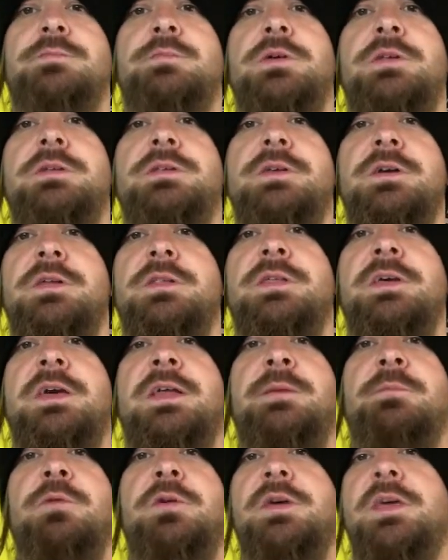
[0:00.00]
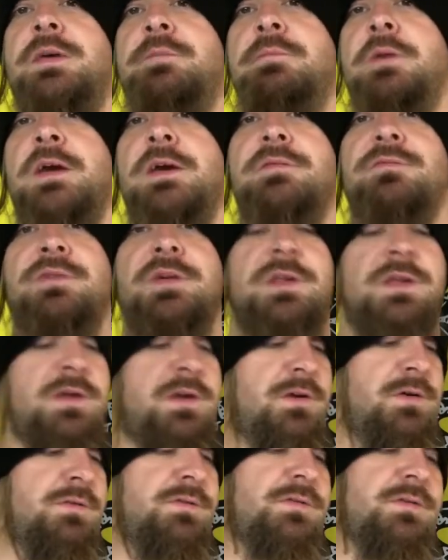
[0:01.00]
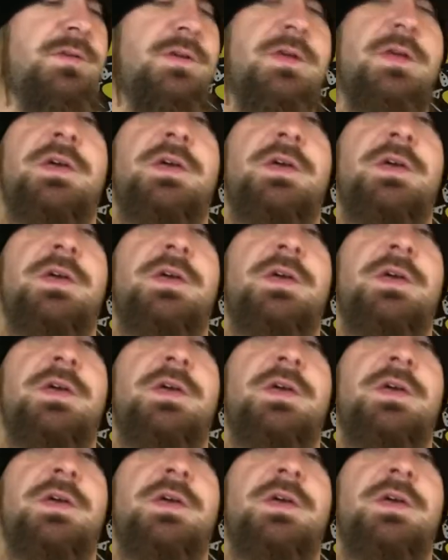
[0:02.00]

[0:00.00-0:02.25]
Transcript: But until then, I'm gonna keep making videos